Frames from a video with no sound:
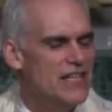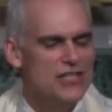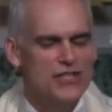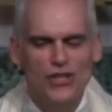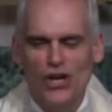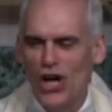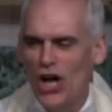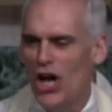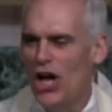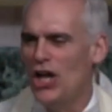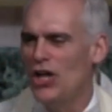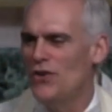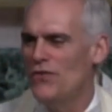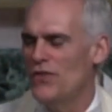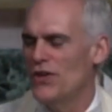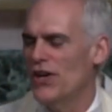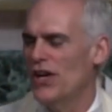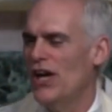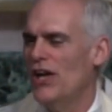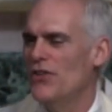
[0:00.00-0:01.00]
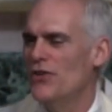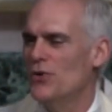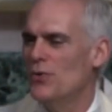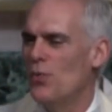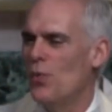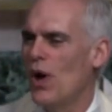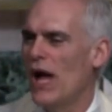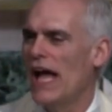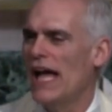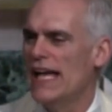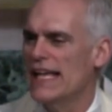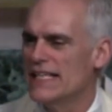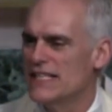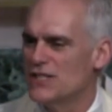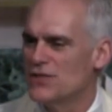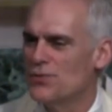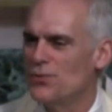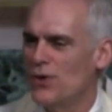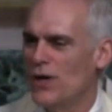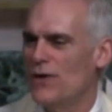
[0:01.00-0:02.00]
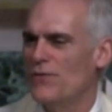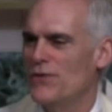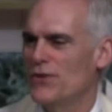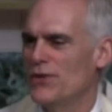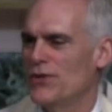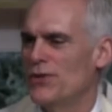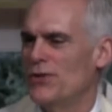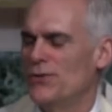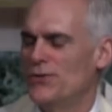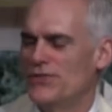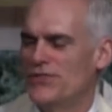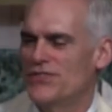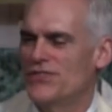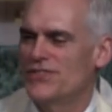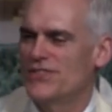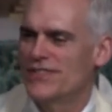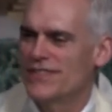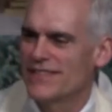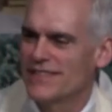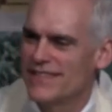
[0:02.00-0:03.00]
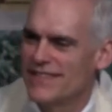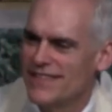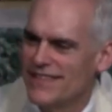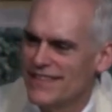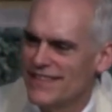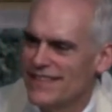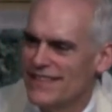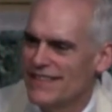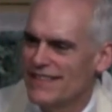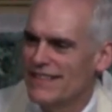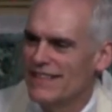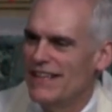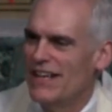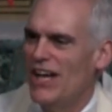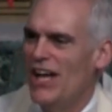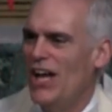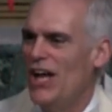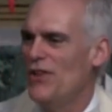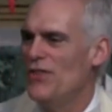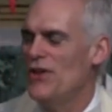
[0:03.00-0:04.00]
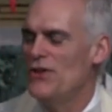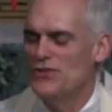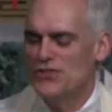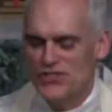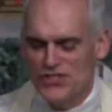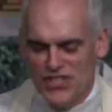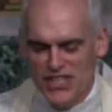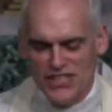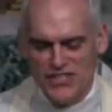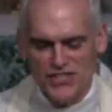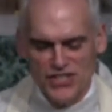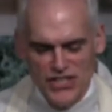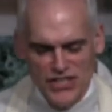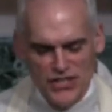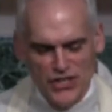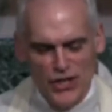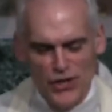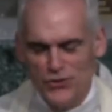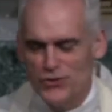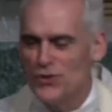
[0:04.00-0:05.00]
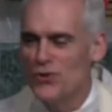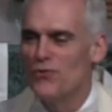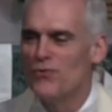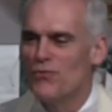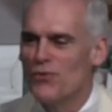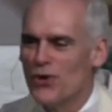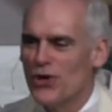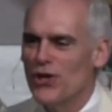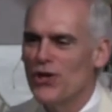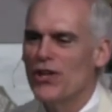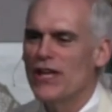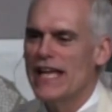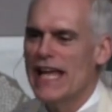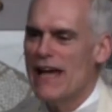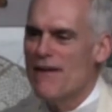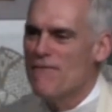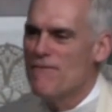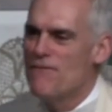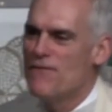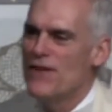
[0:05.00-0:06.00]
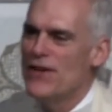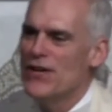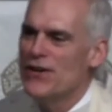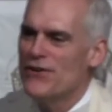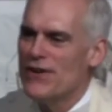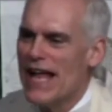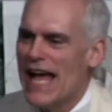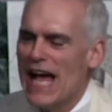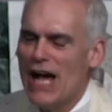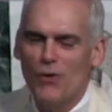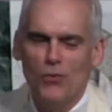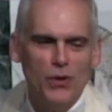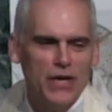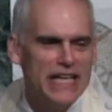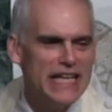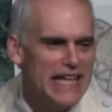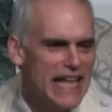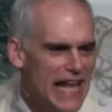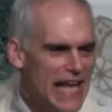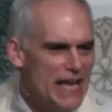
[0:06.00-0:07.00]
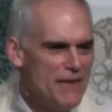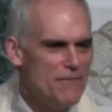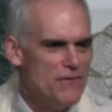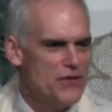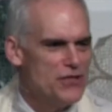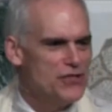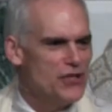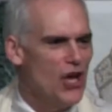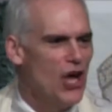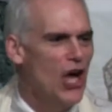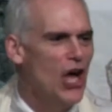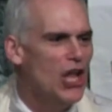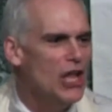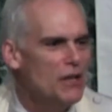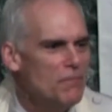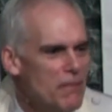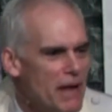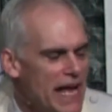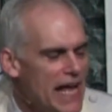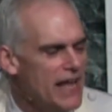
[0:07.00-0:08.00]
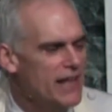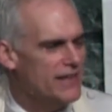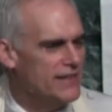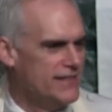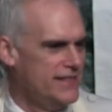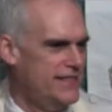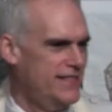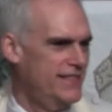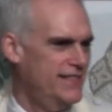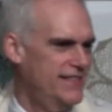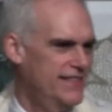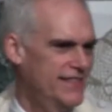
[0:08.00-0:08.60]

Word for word: To all of their other wise 12 year olds. All those 16 year olds who really have figured out what life is all about.